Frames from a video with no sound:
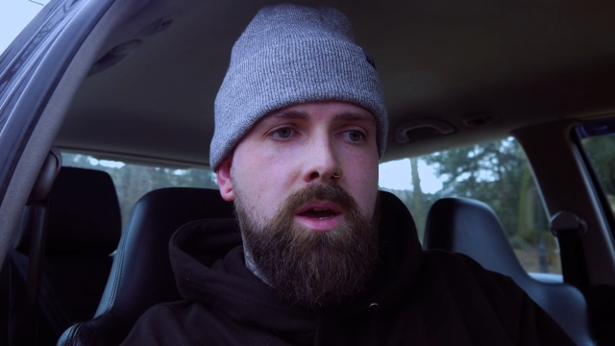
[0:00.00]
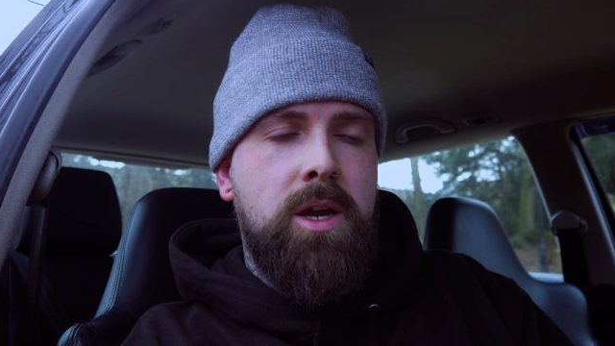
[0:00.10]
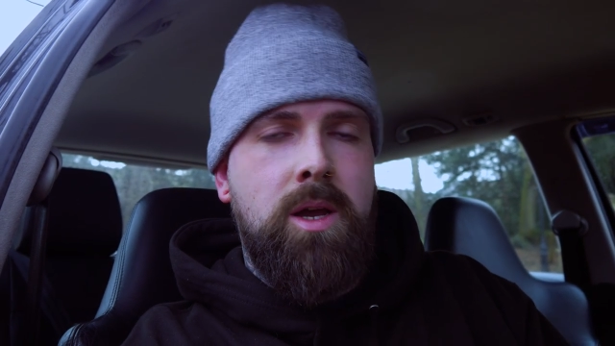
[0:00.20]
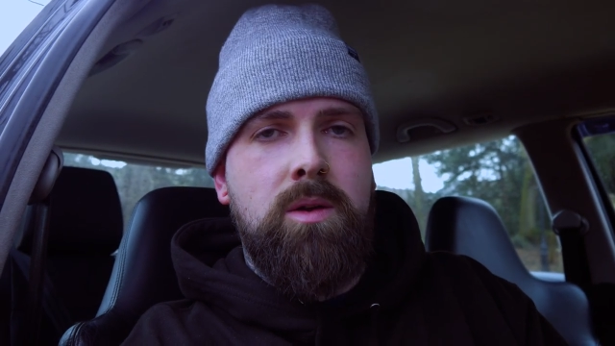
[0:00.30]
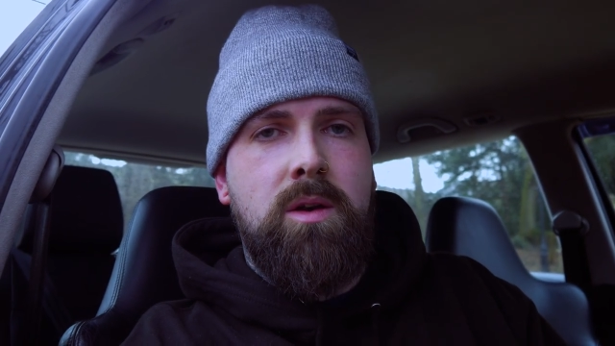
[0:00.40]
I
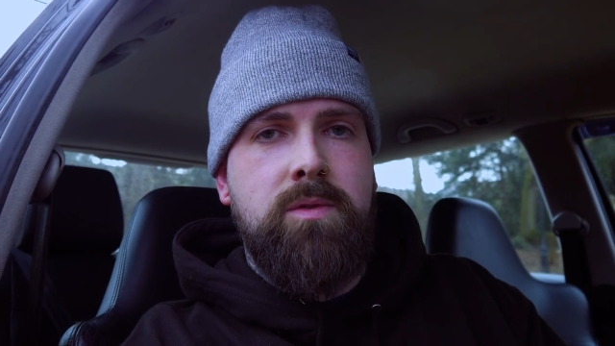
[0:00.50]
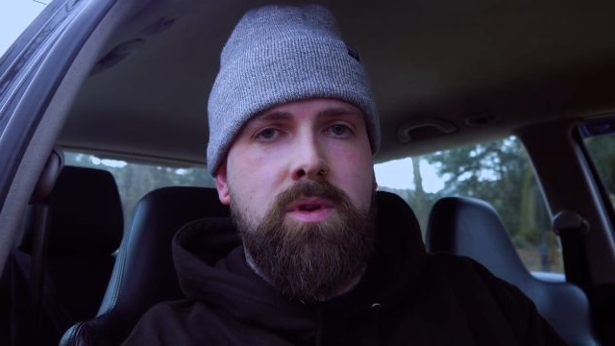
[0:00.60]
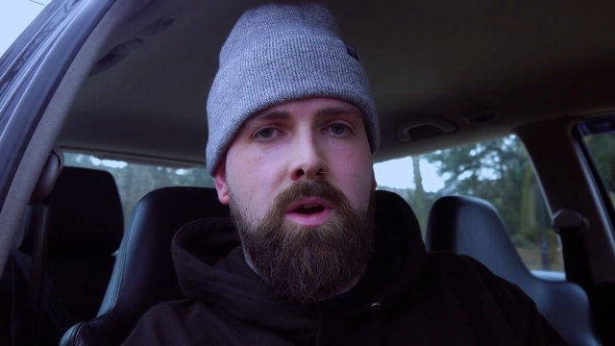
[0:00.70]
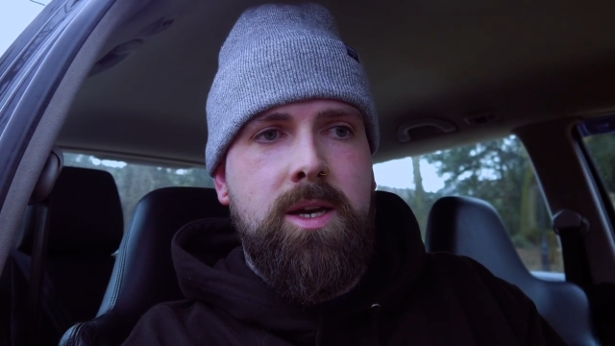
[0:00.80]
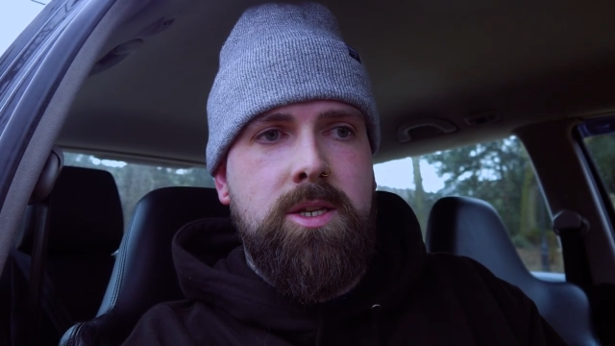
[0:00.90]
know a lot of you
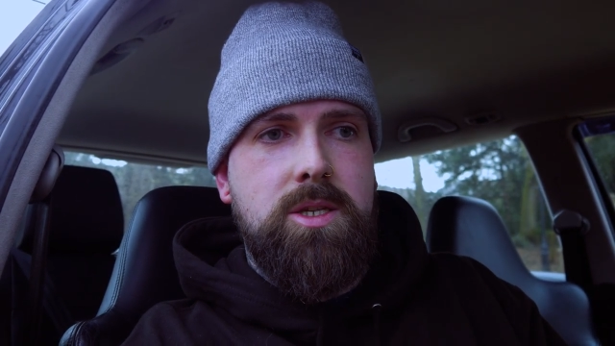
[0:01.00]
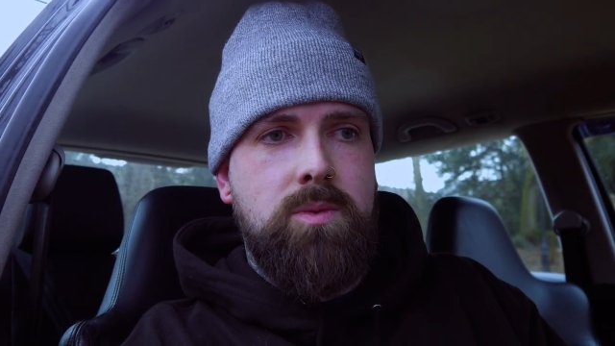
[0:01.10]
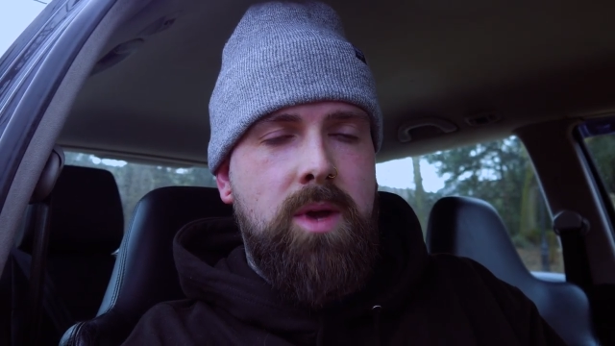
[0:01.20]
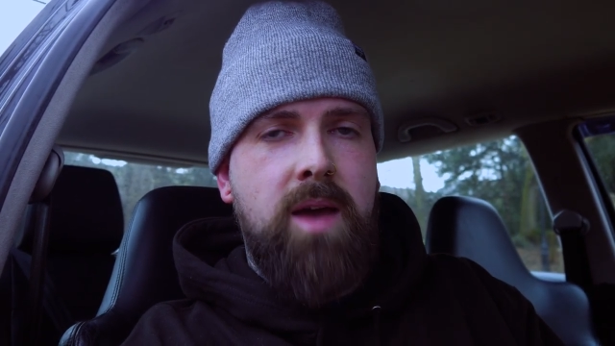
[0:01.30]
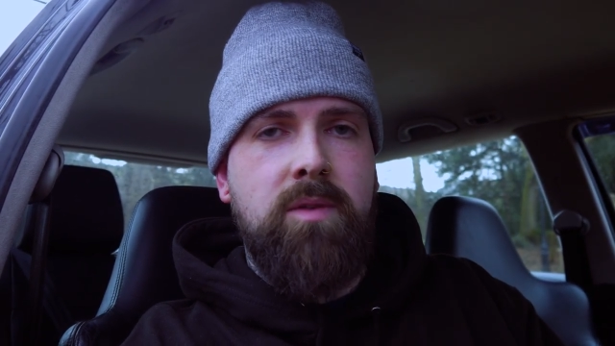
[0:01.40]
guys
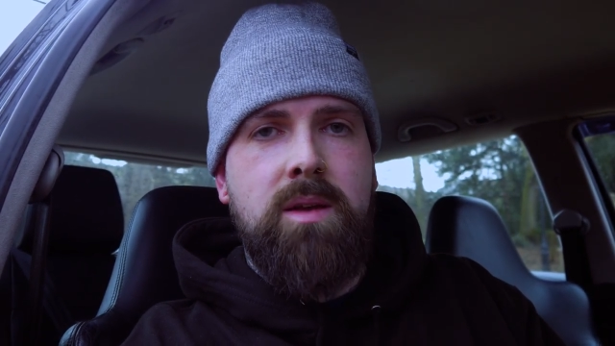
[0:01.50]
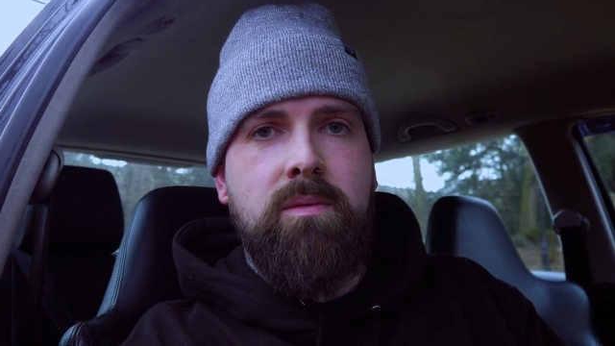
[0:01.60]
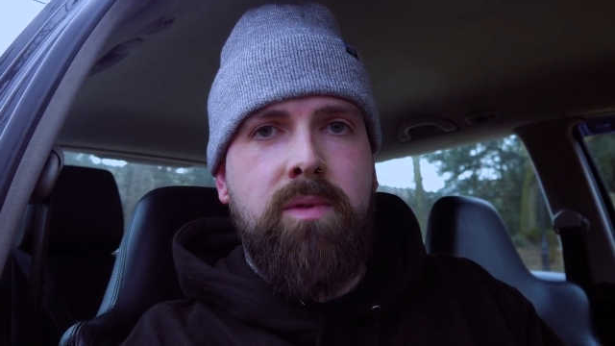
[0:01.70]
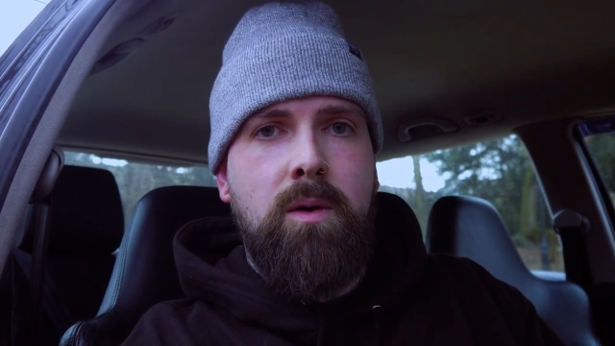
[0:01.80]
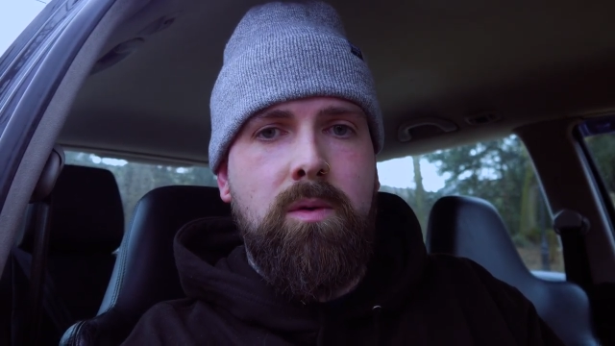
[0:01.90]
were heavily
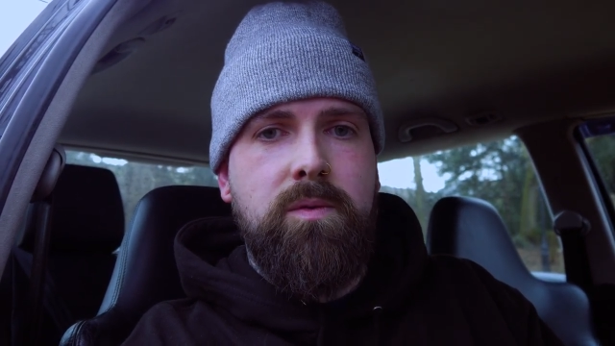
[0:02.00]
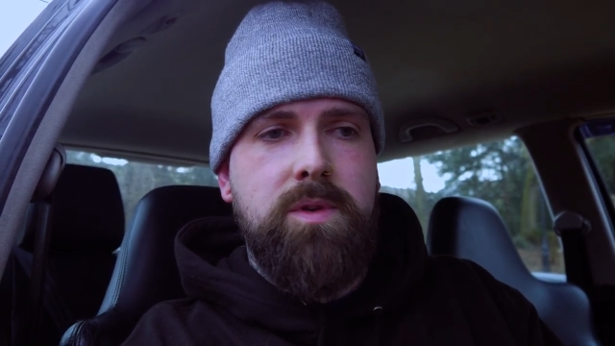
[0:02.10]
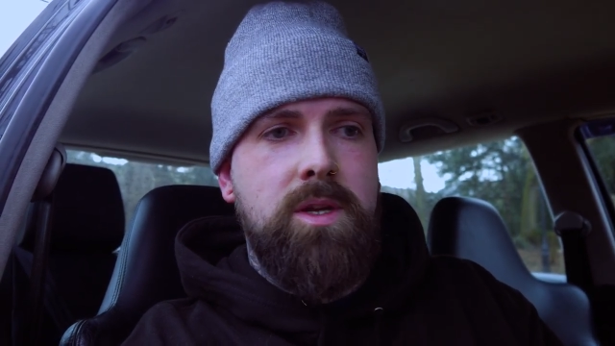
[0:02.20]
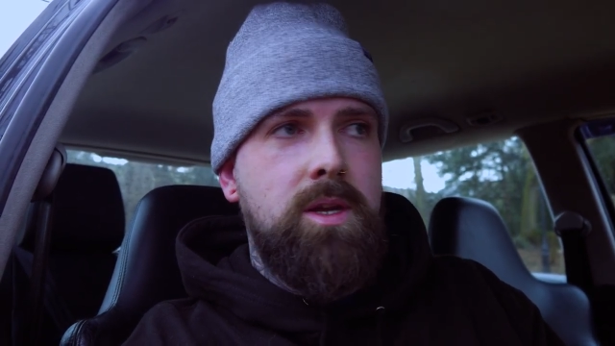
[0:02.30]
involved